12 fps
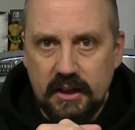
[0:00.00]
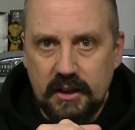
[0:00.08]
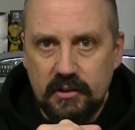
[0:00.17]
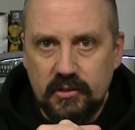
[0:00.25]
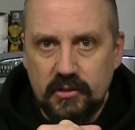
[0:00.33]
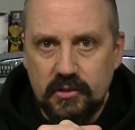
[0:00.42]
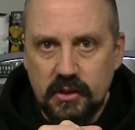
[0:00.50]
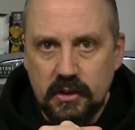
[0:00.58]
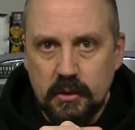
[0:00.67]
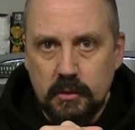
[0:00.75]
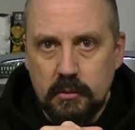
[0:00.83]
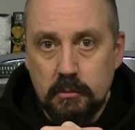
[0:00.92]
is
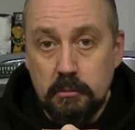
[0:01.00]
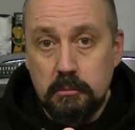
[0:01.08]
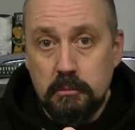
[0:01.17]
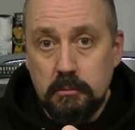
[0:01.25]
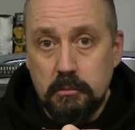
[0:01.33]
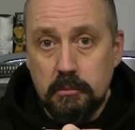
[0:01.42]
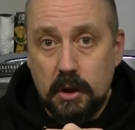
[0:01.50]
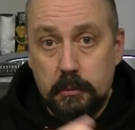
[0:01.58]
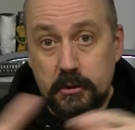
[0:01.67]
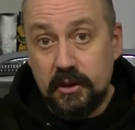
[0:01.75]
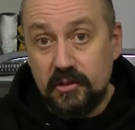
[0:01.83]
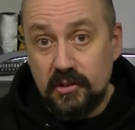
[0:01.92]
a
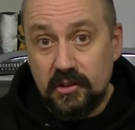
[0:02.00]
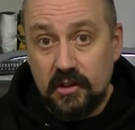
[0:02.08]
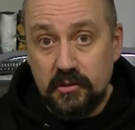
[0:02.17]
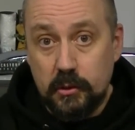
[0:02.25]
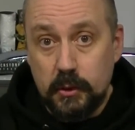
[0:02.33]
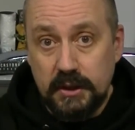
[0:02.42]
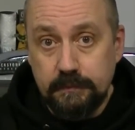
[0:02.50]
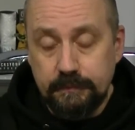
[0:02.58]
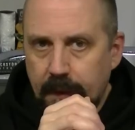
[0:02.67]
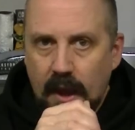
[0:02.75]
pretty successful one.